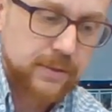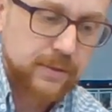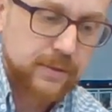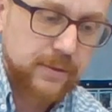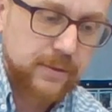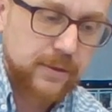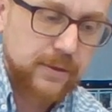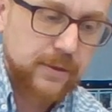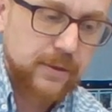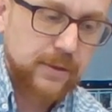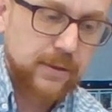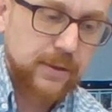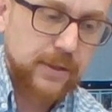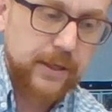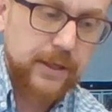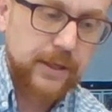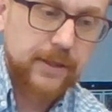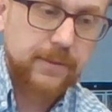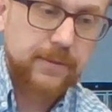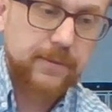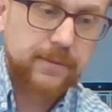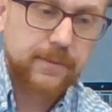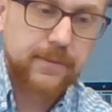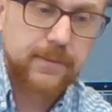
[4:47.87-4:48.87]
Alright,
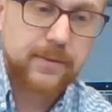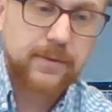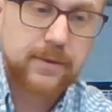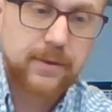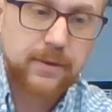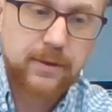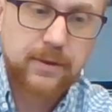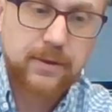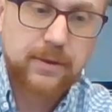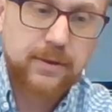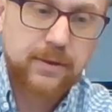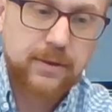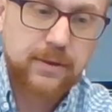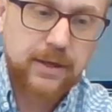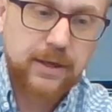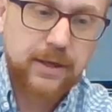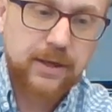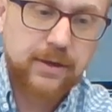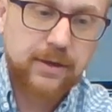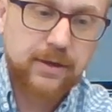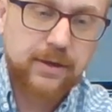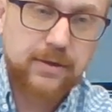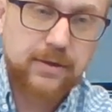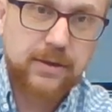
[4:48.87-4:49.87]
now you're going
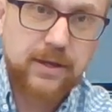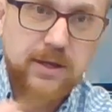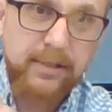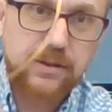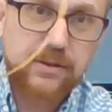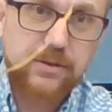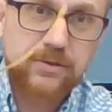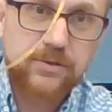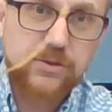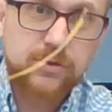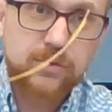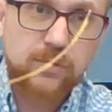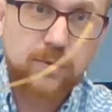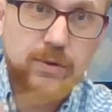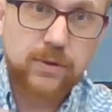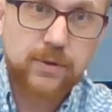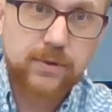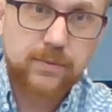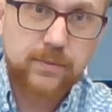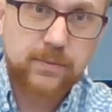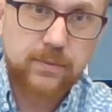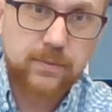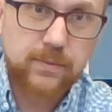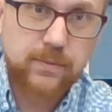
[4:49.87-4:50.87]
to take the short
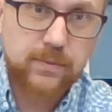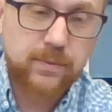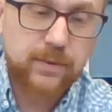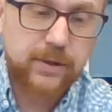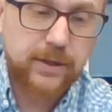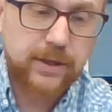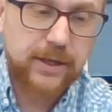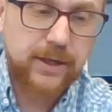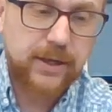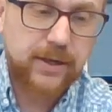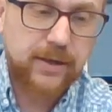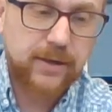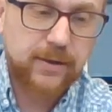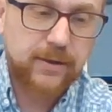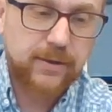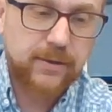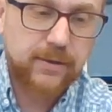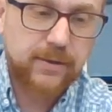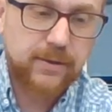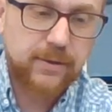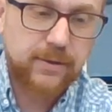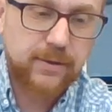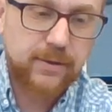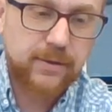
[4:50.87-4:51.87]
wire,
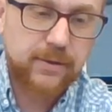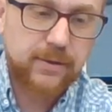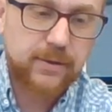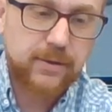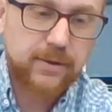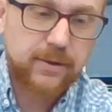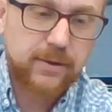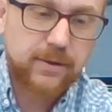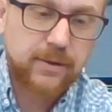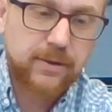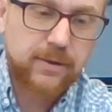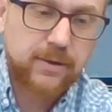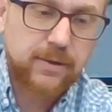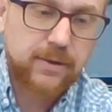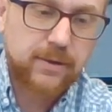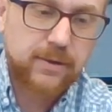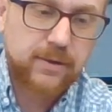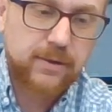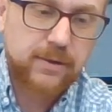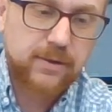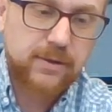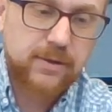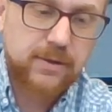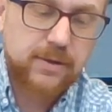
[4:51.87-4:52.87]

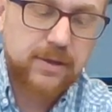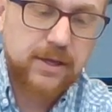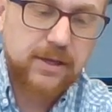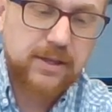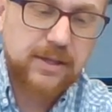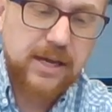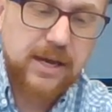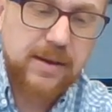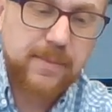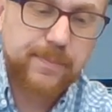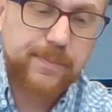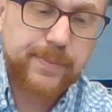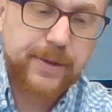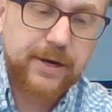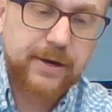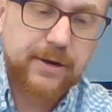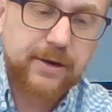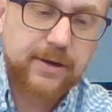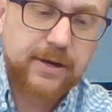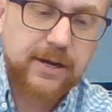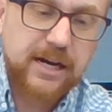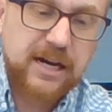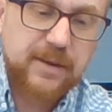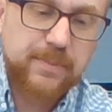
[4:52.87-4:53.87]
take that bare
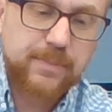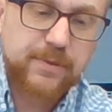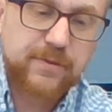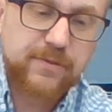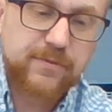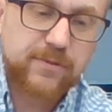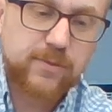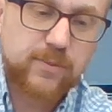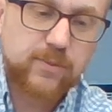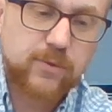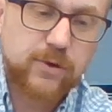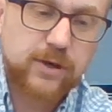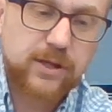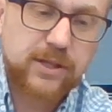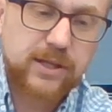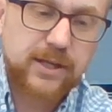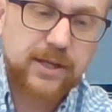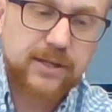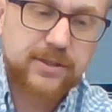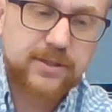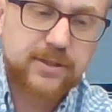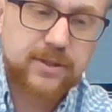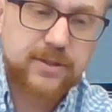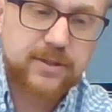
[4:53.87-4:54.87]
copper from one of the ends,
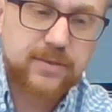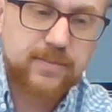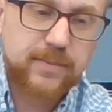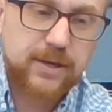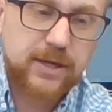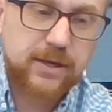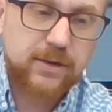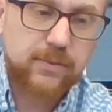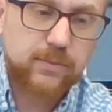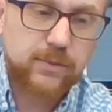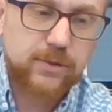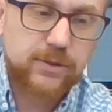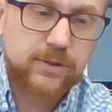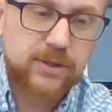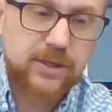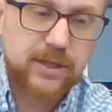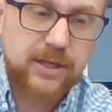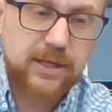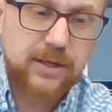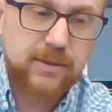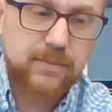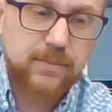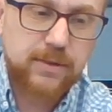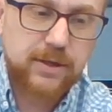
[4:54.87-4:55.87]
doesn't matter which end,
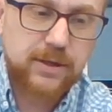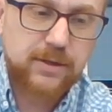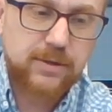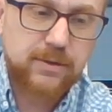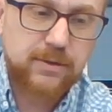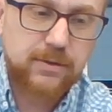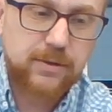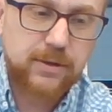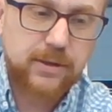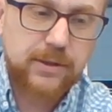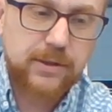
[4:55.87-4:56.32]
make a hook